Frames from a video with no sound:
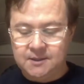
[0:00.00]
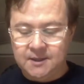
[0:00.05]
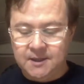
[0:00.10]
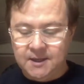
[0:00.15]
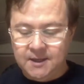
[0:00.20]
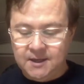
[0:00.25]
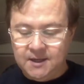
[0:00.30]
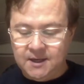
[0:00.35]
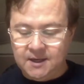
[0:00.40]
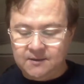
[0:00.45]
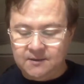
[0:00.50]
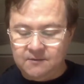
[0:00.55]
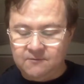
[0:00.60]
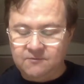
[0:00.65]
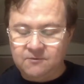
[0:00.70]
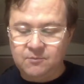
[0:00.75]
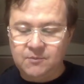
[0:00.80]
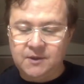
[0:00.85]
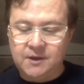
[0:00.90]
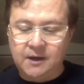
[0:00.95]
and then from
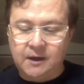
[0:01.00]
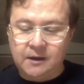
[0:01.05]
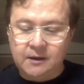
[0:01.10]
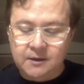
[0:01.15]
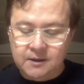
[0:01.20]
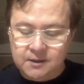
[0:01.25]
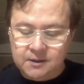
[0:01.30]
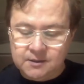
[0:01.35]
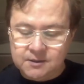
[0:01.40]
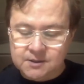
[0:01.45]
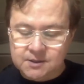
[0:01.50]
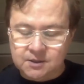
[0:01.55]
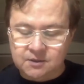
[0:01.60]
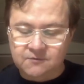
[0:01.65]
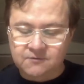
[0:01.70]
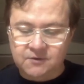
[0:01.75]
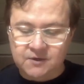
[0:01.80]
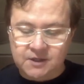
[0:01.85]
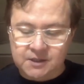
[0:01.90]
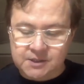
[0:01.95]
there solve for
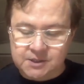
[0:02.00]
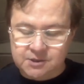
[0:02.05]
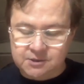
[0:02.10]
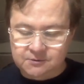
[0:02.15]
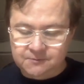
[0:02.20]
x2.